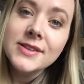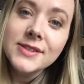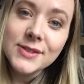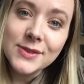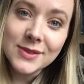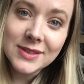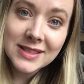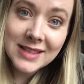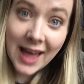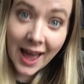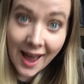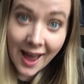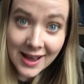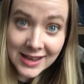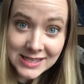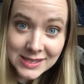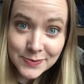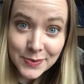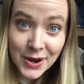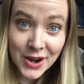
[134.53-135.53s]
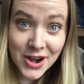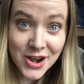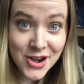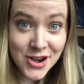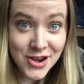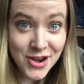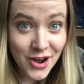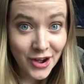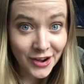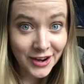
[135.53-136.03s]
So last but
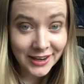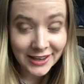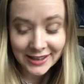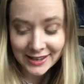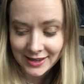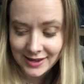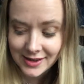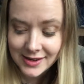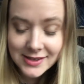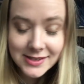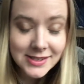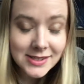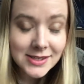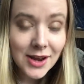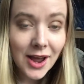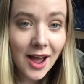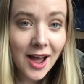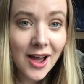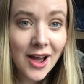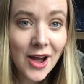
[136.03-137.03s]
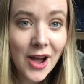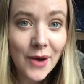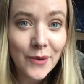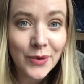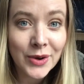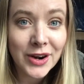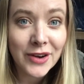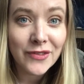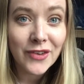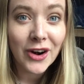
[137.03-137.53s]
not least,
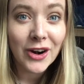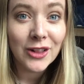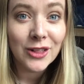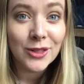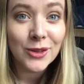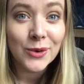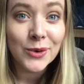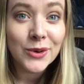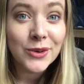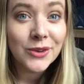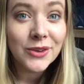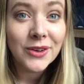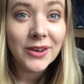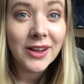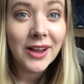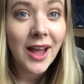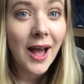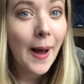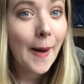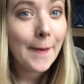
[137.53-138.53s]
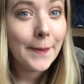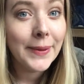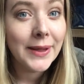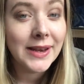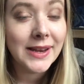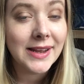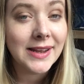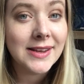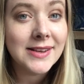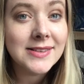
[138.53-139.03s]
one of our local
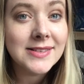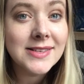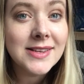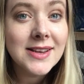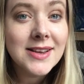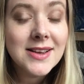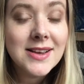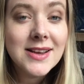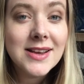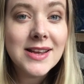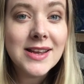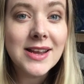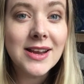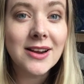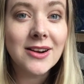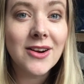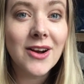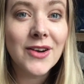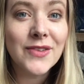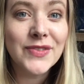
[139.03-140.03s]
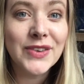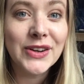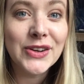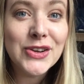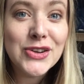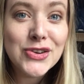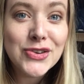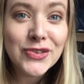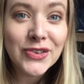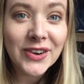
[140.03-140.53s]
companies here on
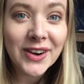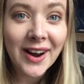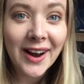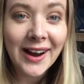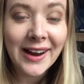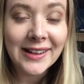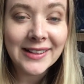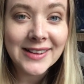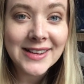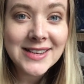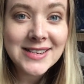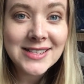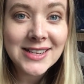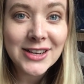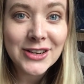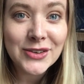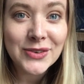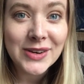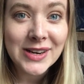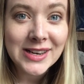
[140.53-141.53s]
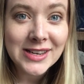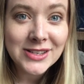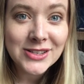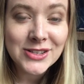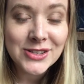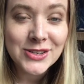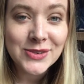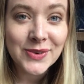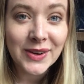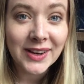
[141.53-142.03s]
Vancouver Island agreed
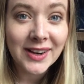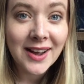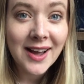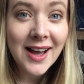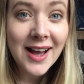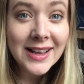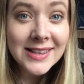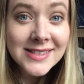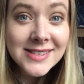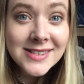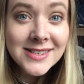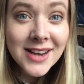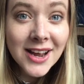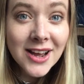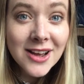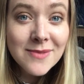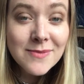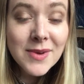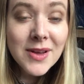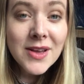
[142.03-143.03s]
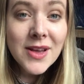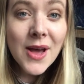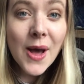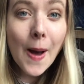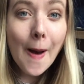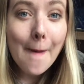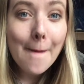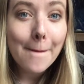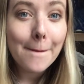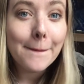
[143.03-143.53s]
to do a custom,
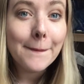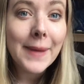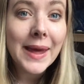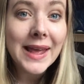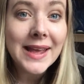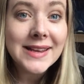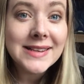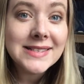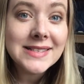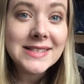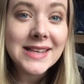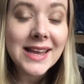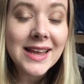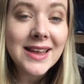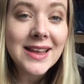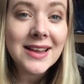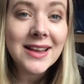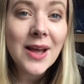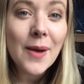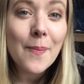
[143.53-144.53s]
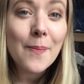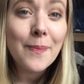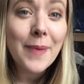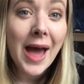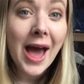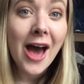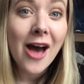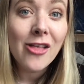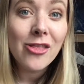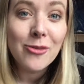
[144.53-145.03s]
amazing
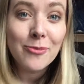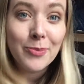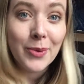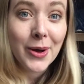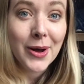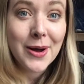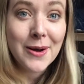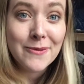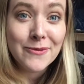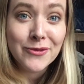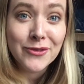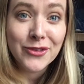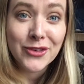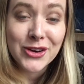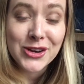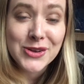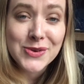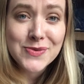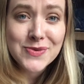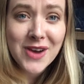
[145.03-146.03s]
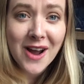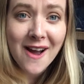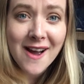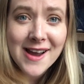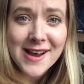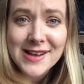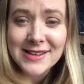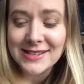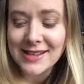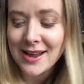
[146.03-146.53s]
bath bomb for you
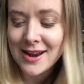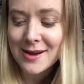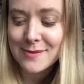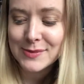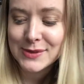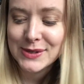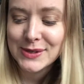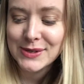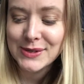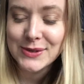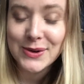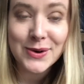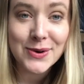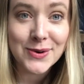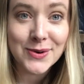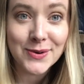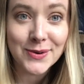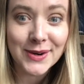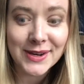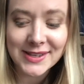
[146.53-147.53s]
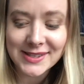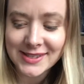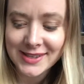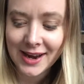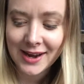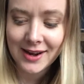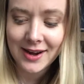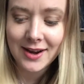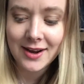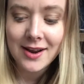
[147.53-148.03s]
guys, and I'm so
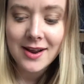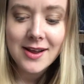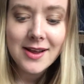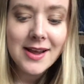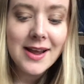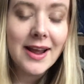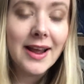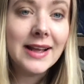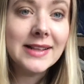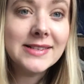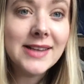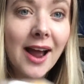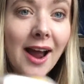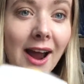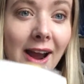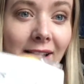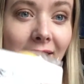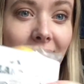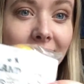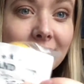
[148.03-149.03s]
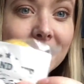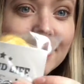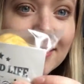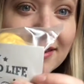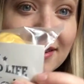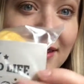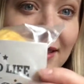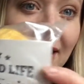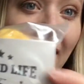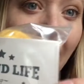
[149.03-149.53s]
excited. It's Island
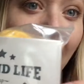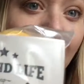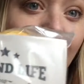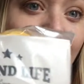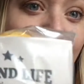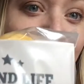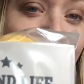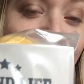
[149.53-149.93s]
Life